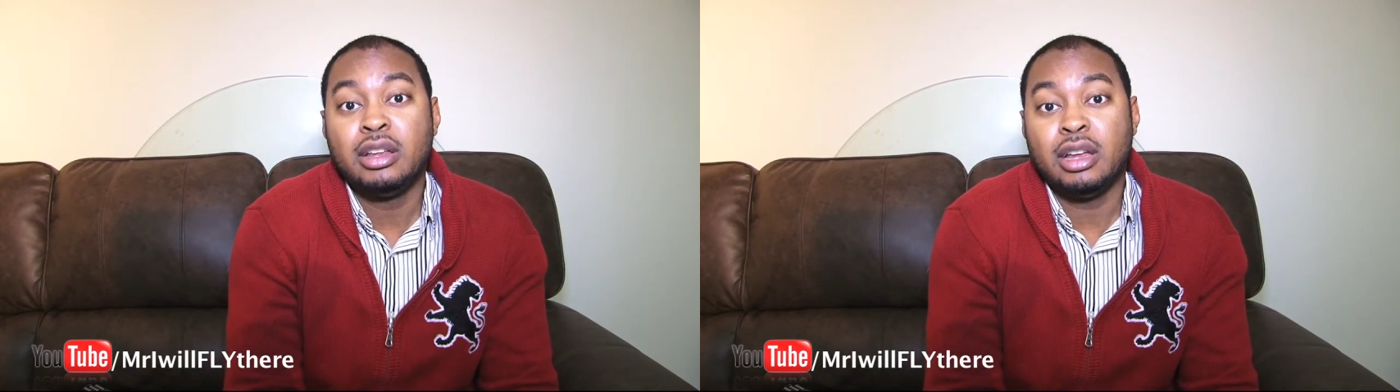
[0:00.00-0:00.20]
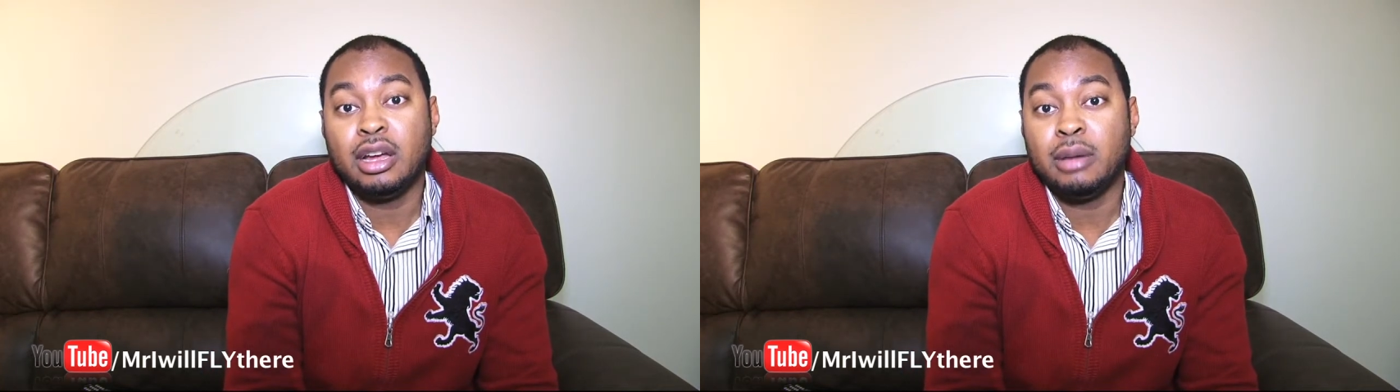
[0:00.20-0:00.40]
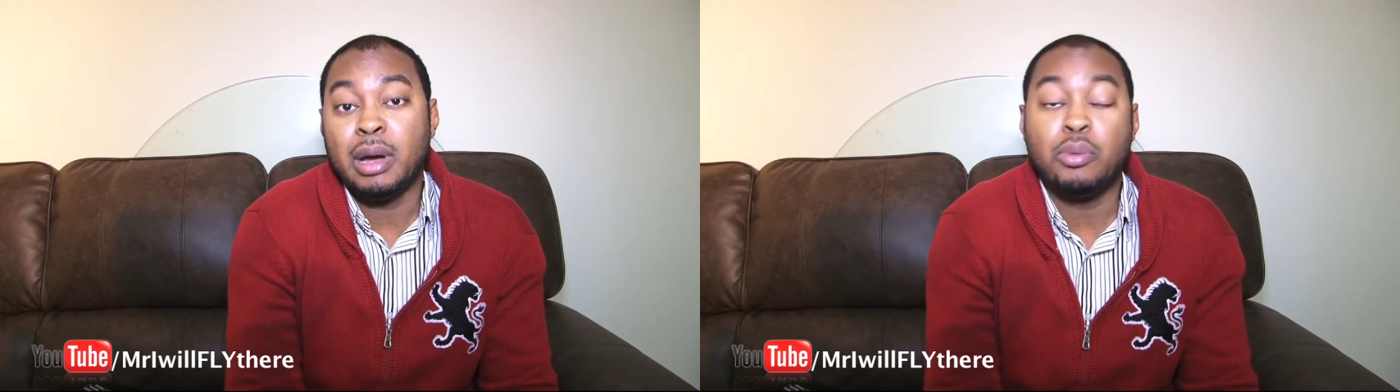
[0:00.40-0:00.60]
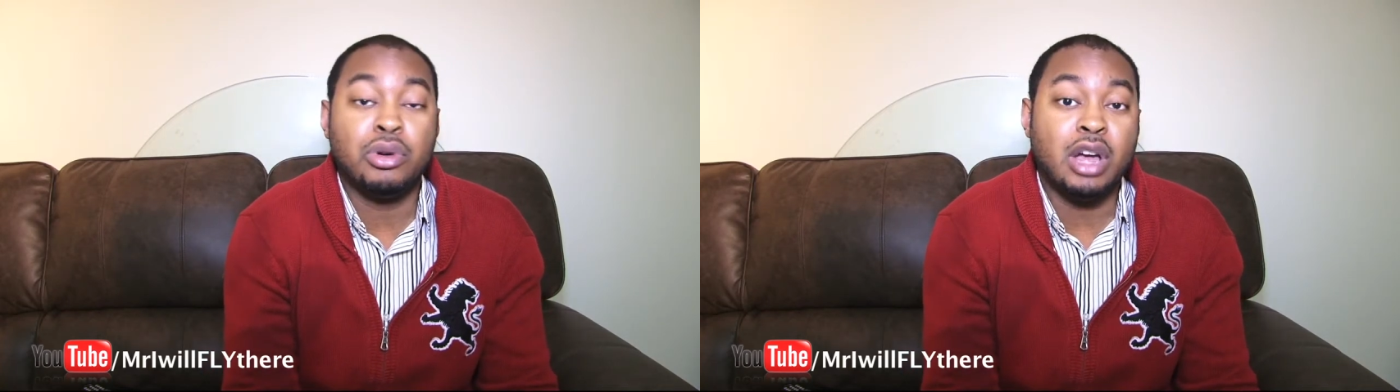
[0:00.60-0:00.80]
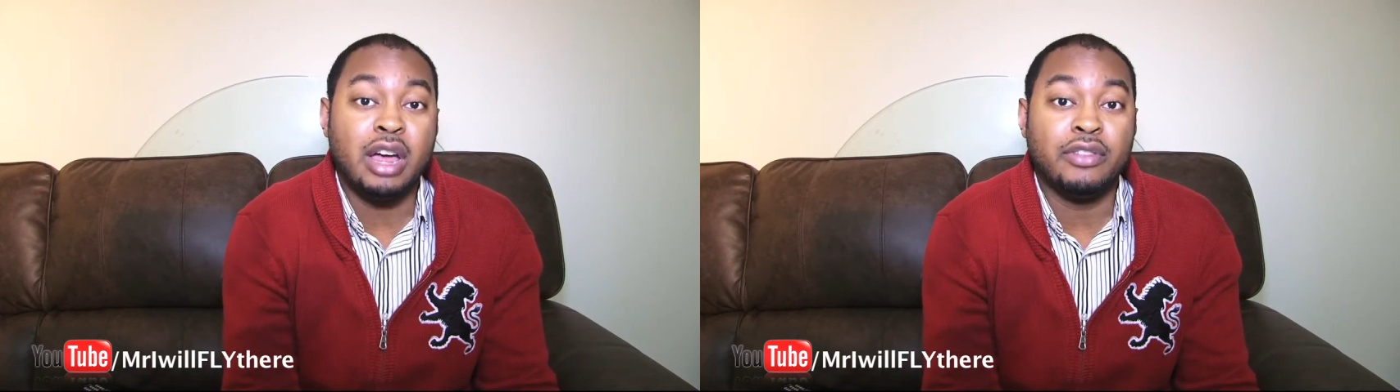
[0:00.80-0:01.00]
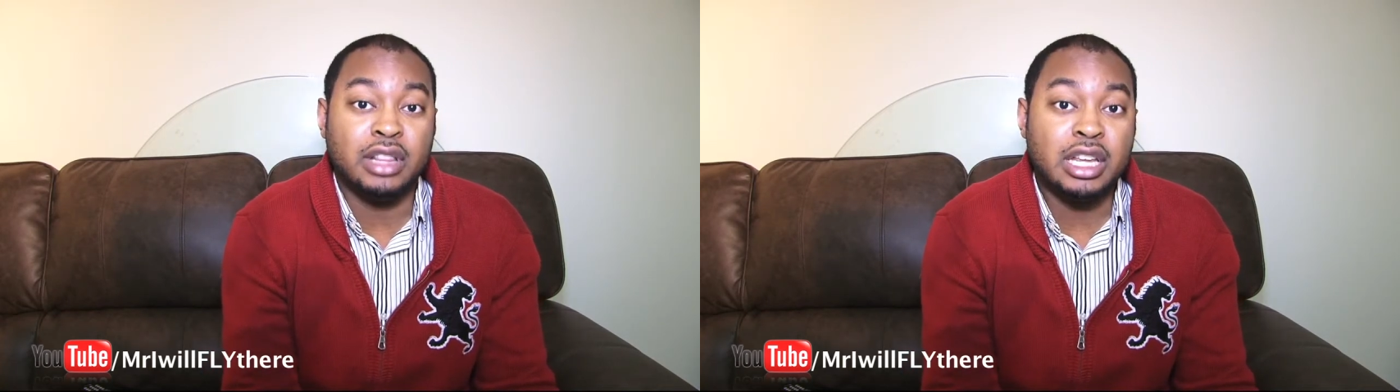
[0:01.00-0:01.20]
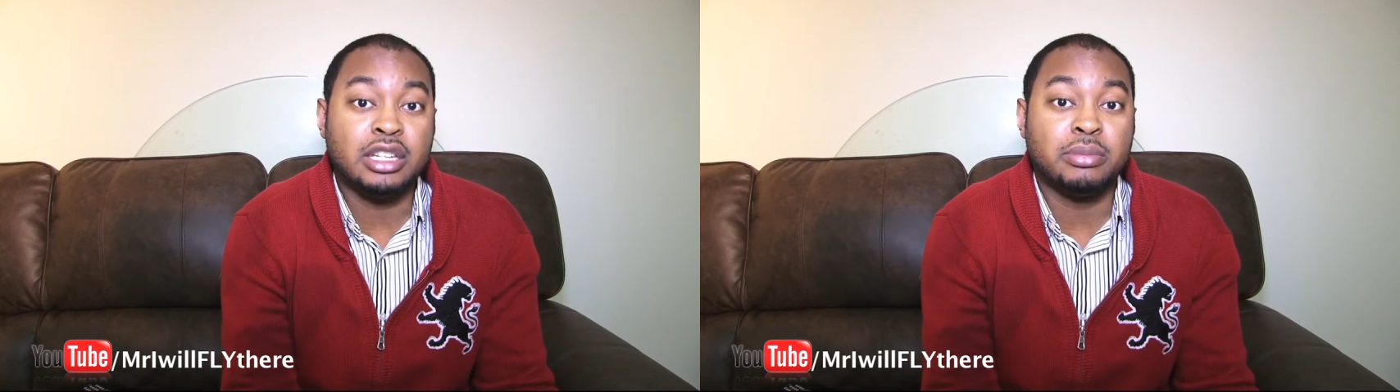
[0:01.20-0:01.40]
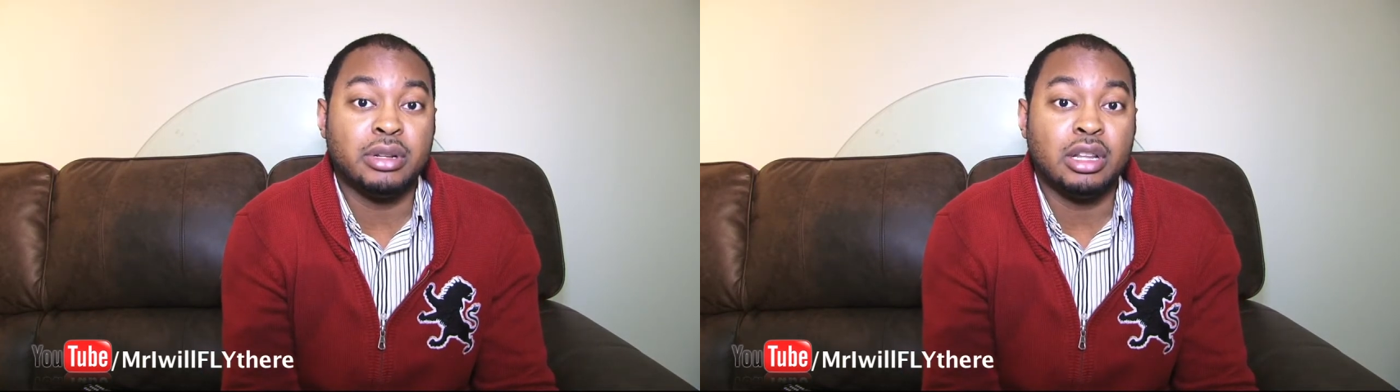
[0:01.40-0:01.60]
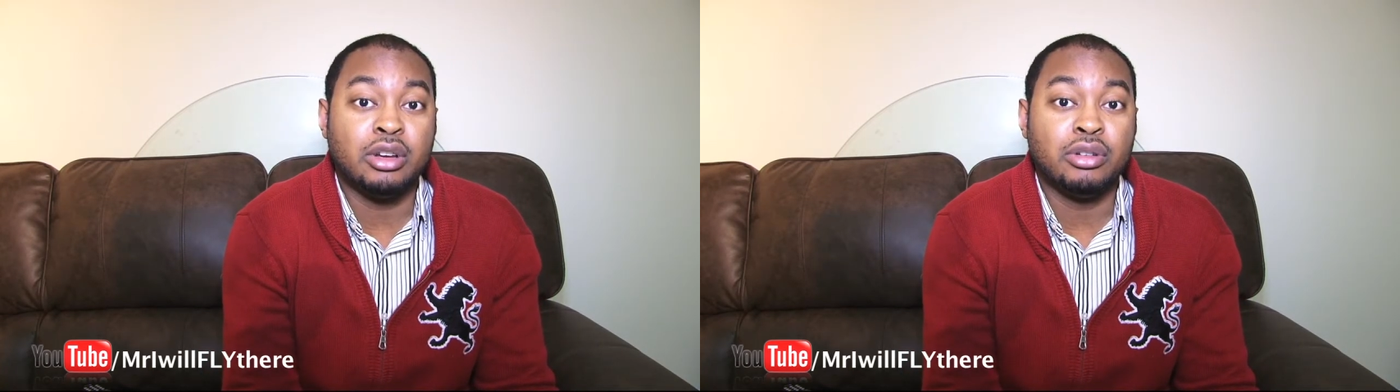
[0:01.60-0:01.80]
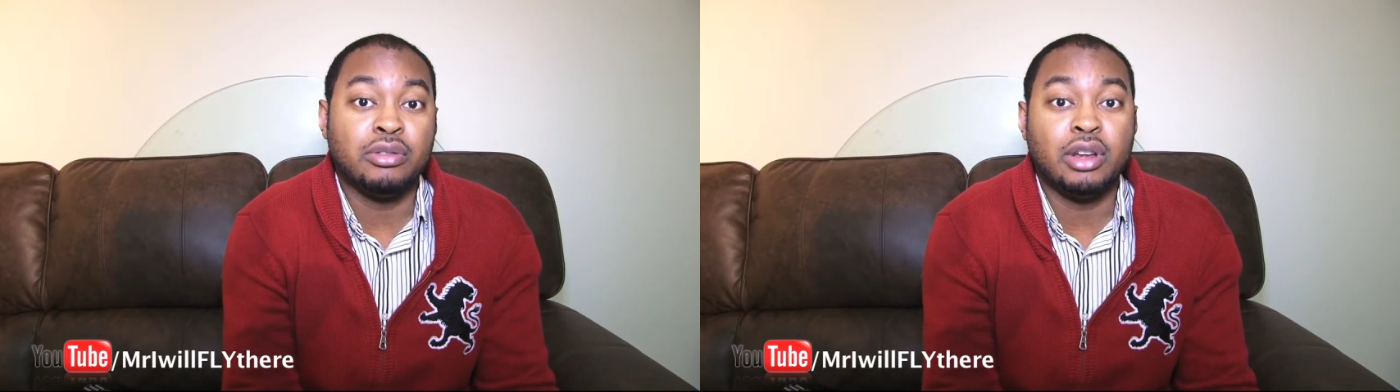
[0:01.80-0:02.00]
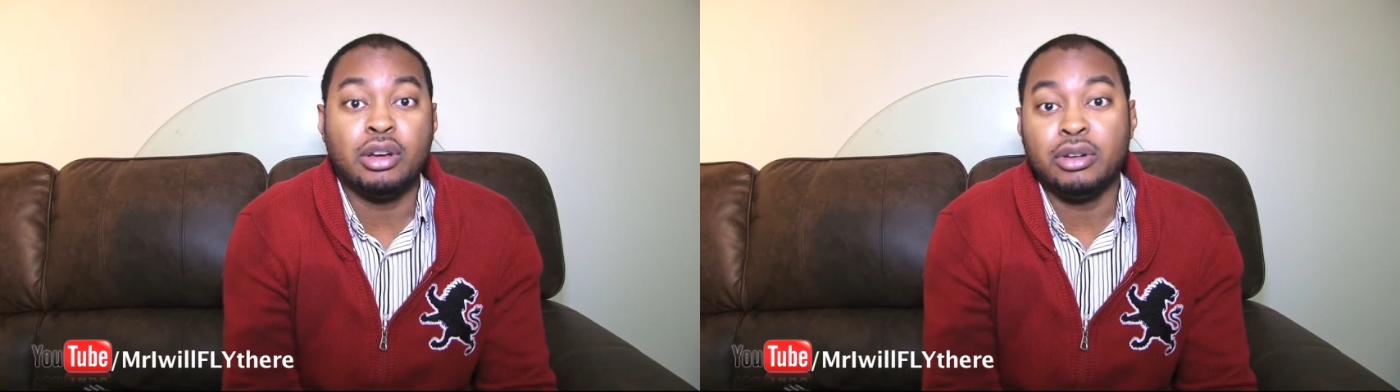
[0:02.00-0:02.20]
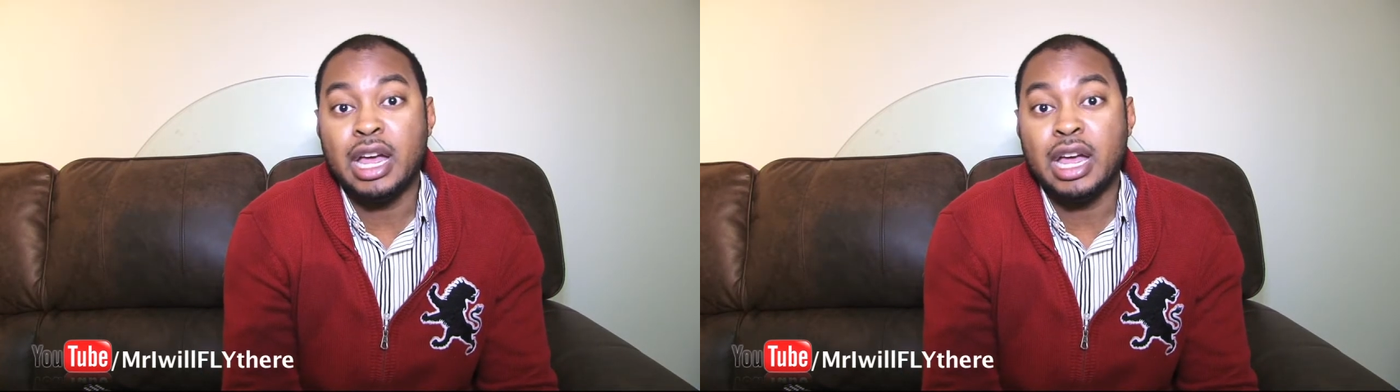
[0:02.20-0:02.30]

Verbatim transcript: Um, I will have links below on